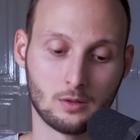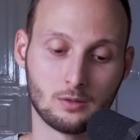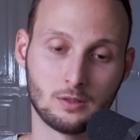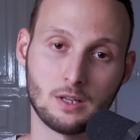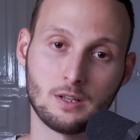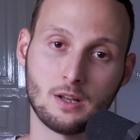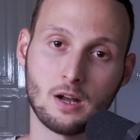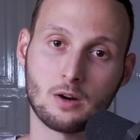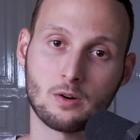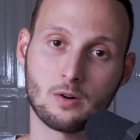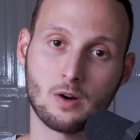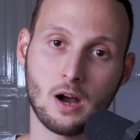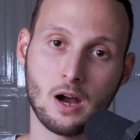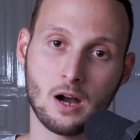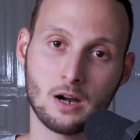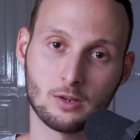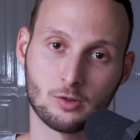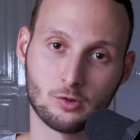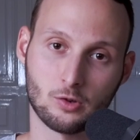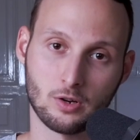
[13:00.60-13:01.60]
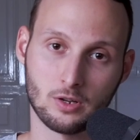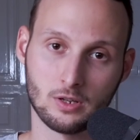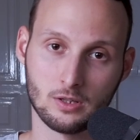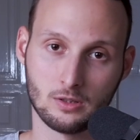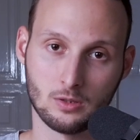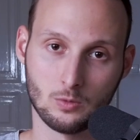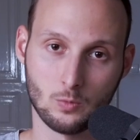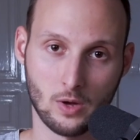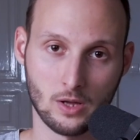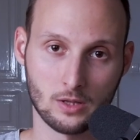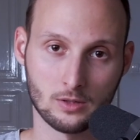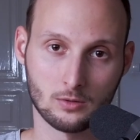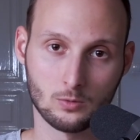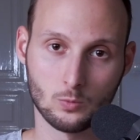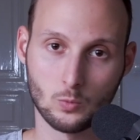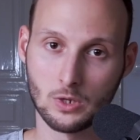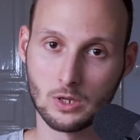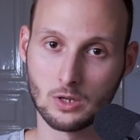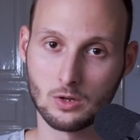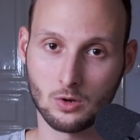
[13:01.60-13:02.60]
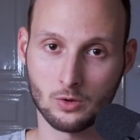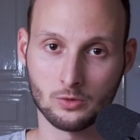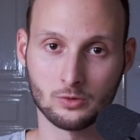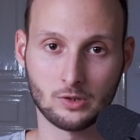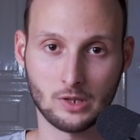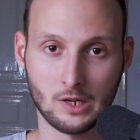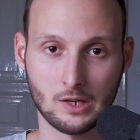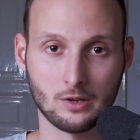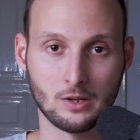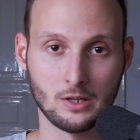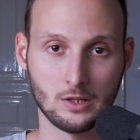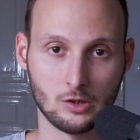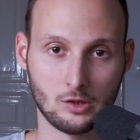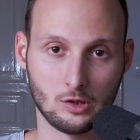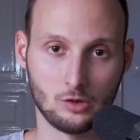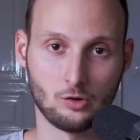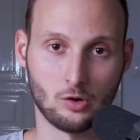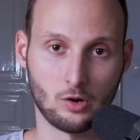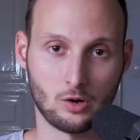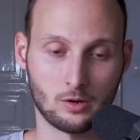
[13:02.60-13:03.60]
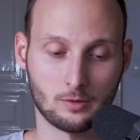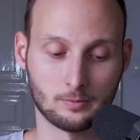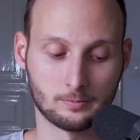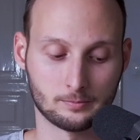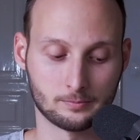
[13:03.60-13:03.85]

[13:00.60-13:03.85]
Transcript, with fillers: then our archer hit event will contain an integer.